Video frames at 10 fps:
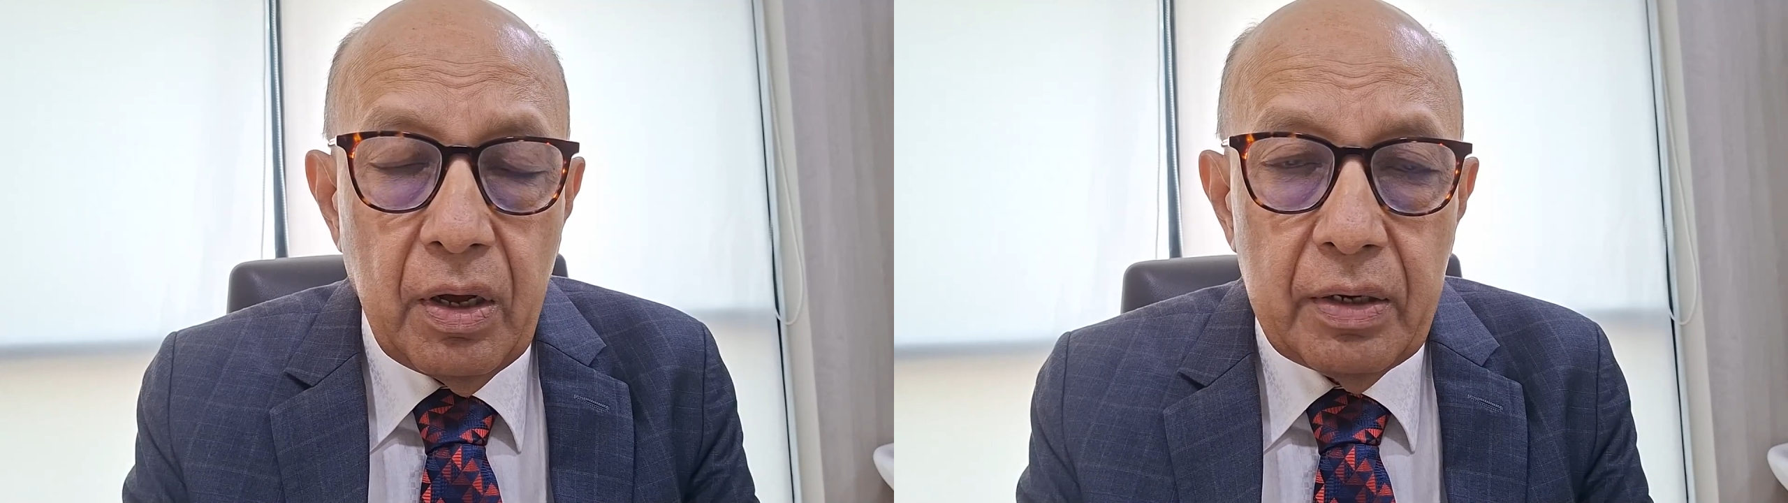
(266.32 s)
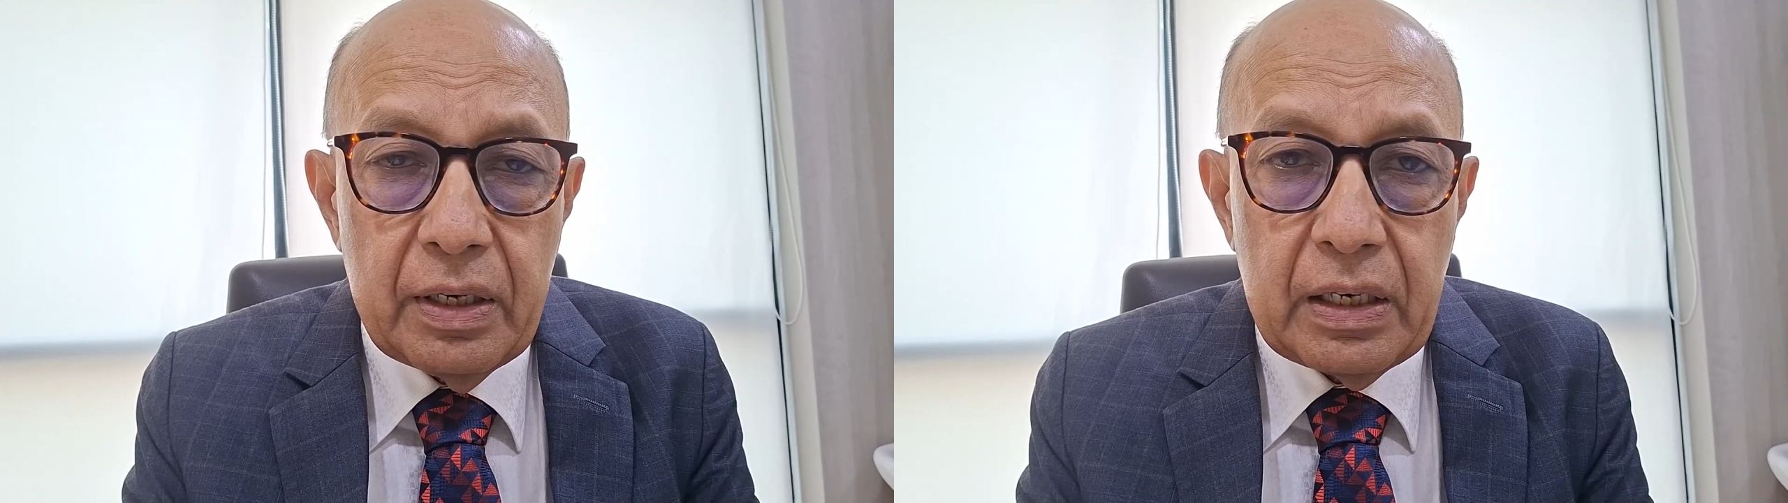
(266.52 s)

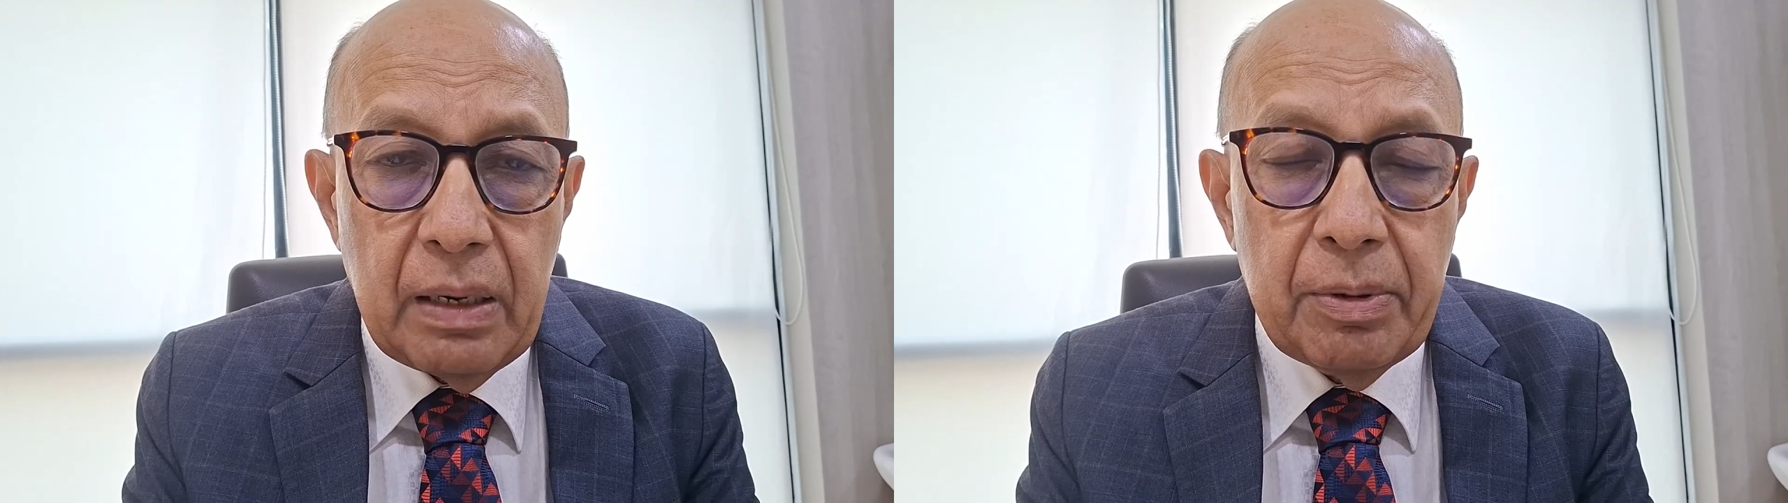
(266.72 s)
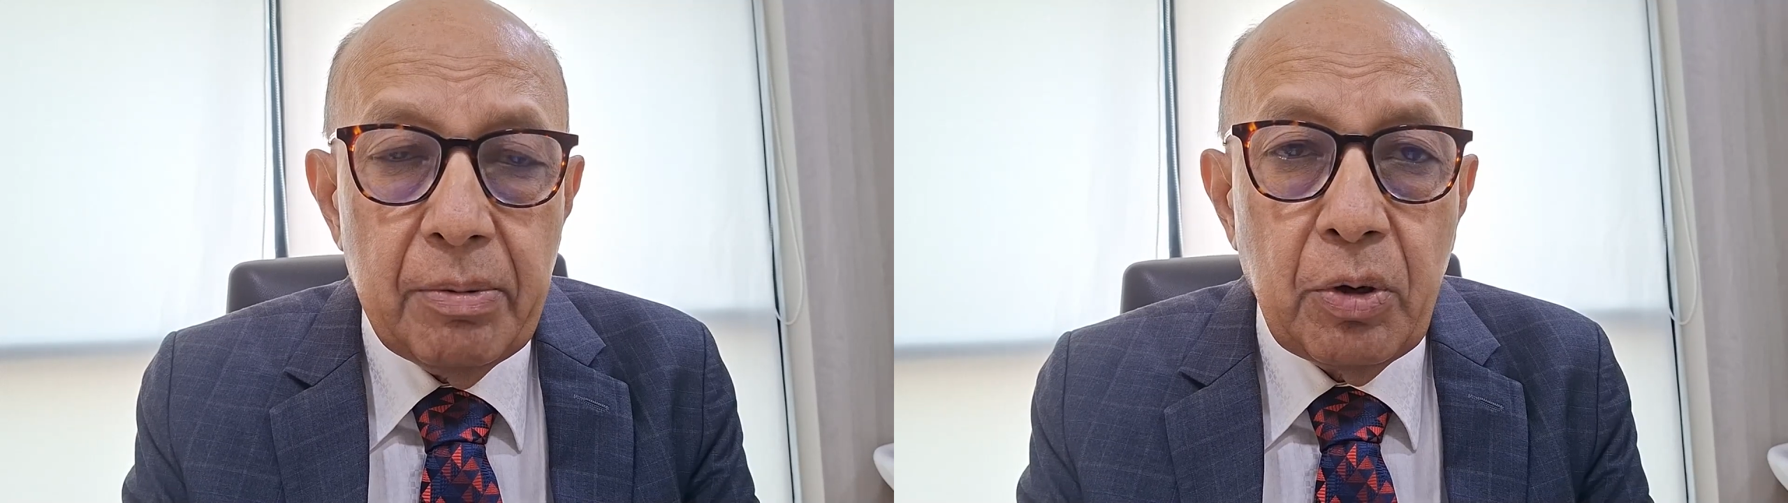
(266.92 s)

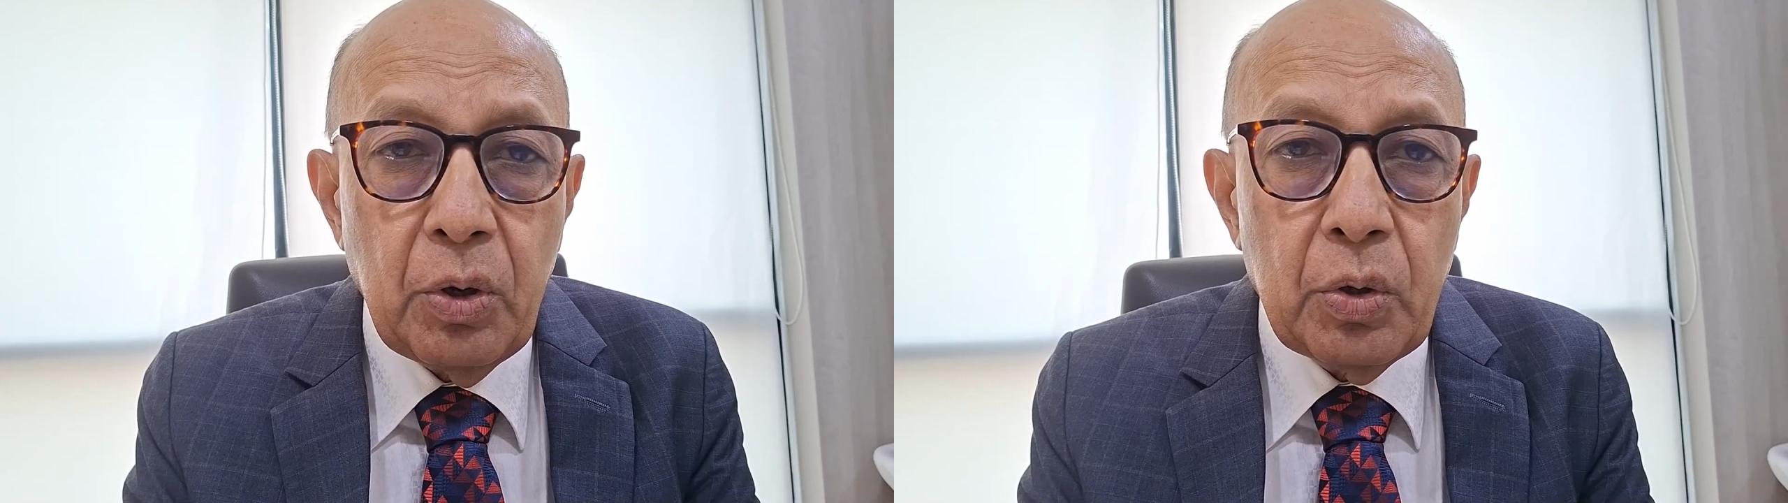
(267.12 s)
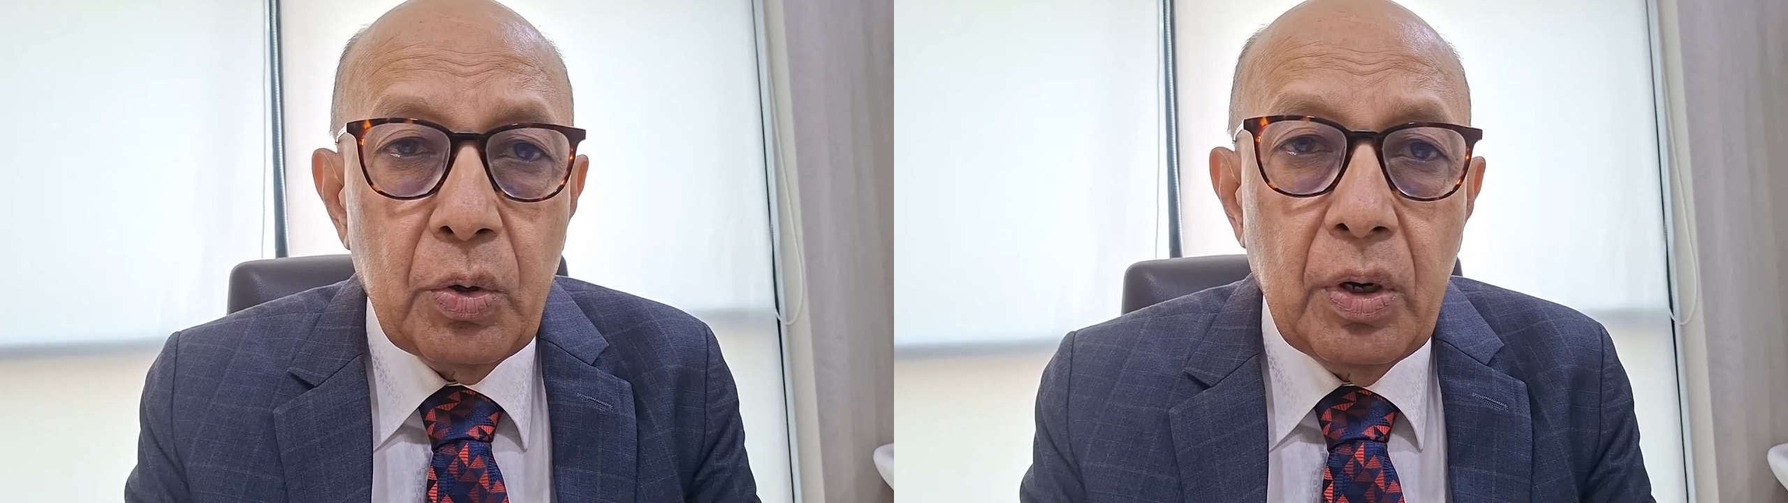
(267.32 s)
dyslipidemia
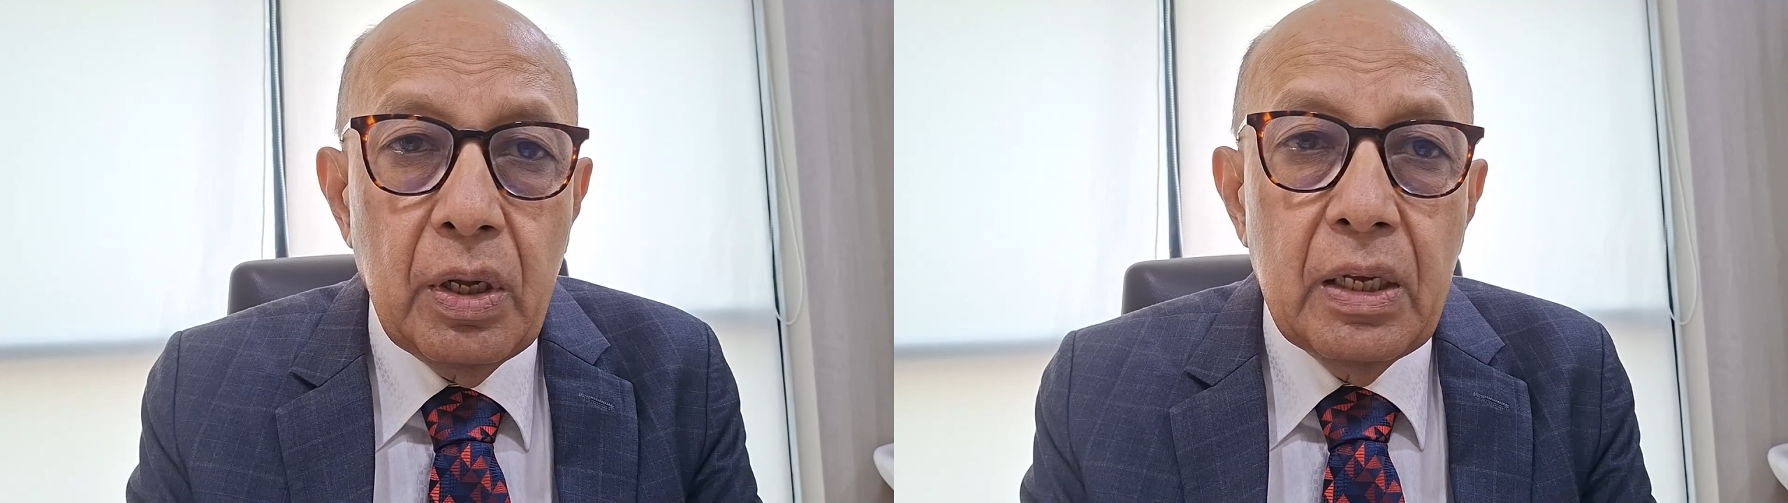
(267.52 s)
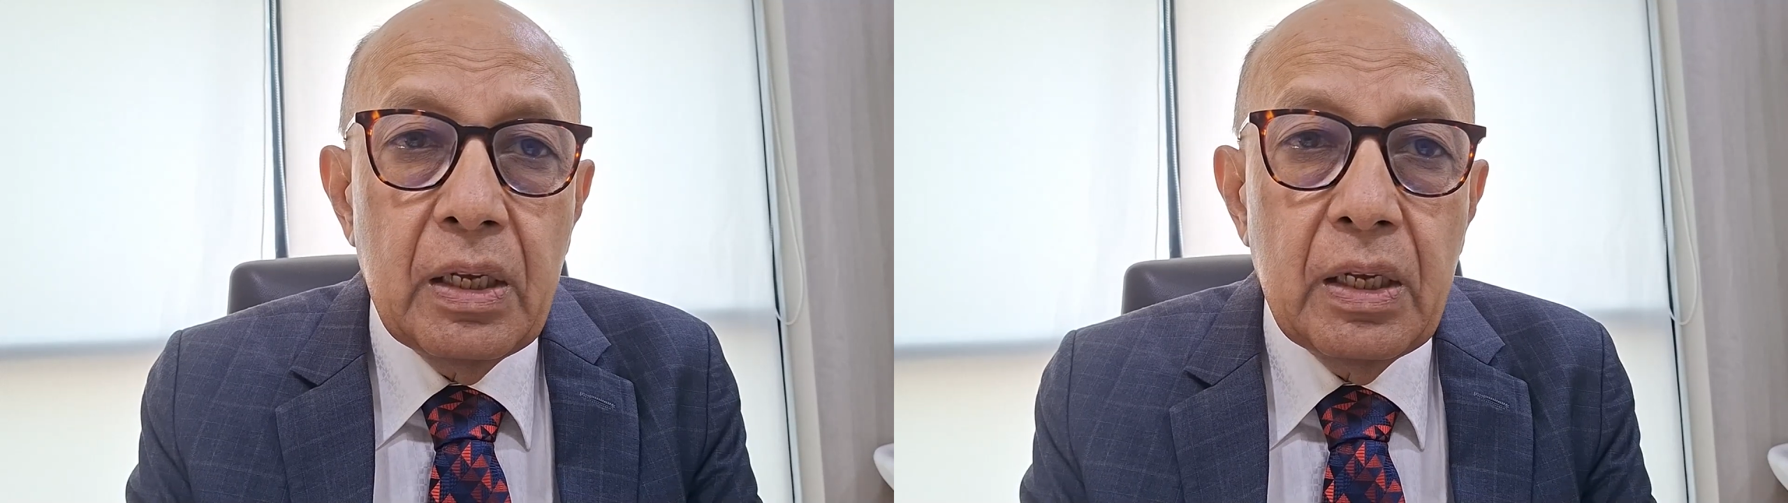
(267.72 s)
control